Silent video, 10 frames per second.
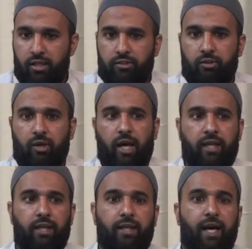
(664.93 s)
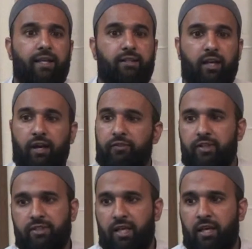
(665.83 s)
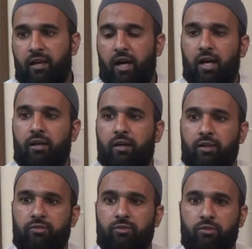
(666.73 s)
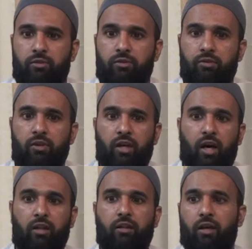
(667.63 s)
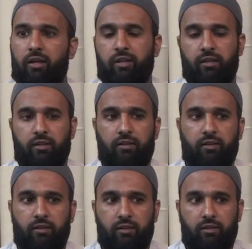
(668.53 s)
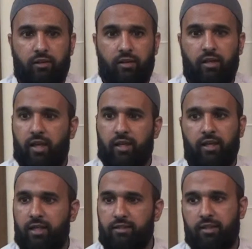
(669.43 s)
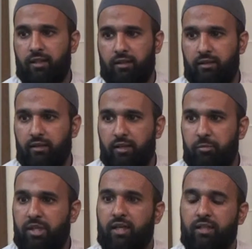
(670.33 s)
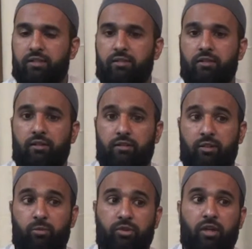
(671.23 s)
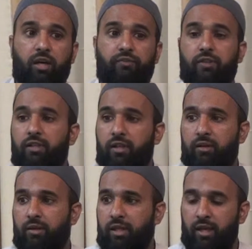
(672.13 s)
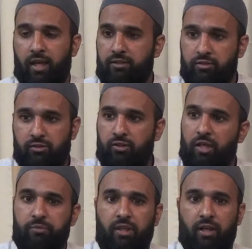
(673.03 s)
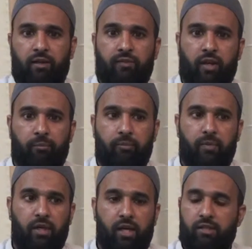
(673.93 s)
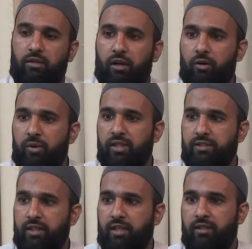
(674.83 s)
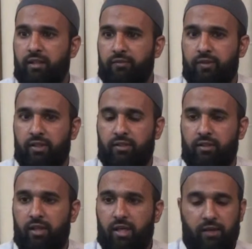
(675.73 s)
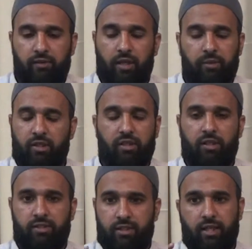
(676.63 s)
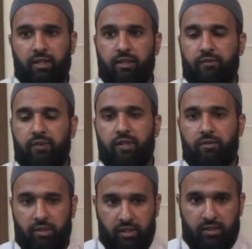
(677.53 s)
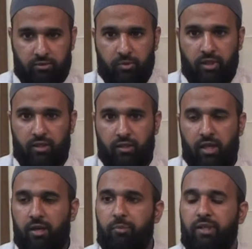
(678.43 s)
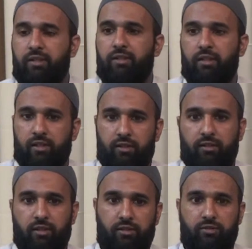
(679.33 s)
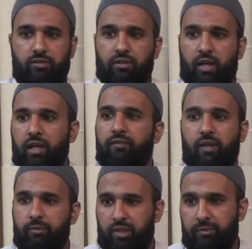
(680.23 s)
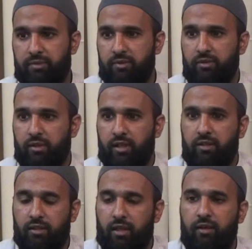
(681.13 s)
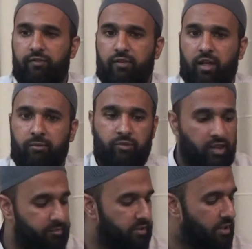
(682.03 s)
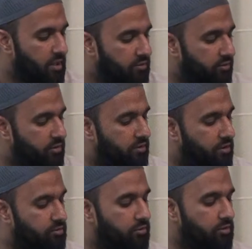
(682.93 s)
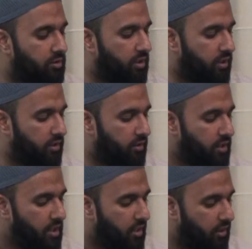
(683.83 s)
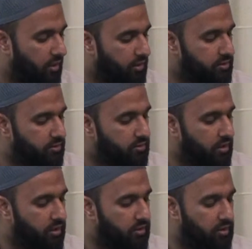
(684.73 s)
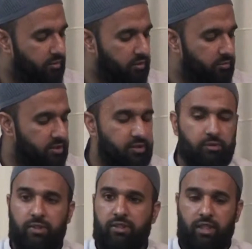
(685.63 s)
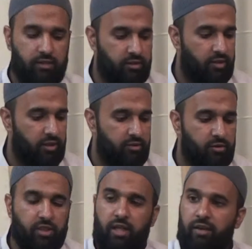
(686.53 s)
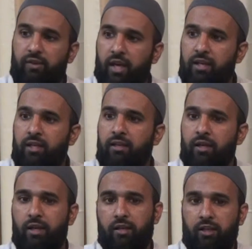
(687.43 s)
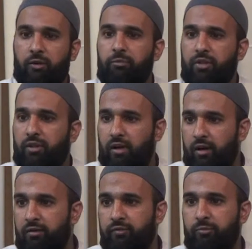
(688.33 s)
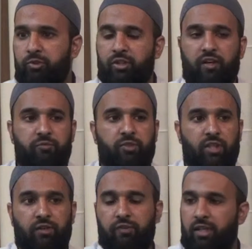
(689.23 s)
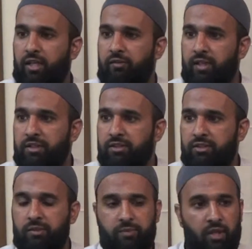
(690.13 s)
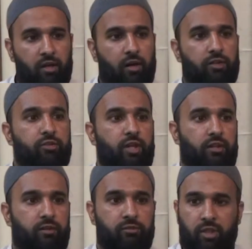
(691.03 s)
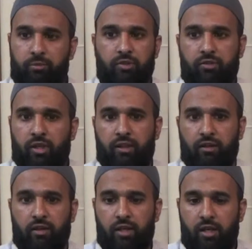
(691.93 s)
So I cannot ever say Ar-Rasulu Allahi. Okay, I cannot say that. Because the mudaf has to drop the alif lam. It's always indefinite. Even, I mean, it's not indefinite in its word, but the alif lam drops. Okay, the alif lam drops. So it's Rasulullahi. Also, another thing I want to mention was that you can have any number of mudaf ilayh relationships all together, jumbled together.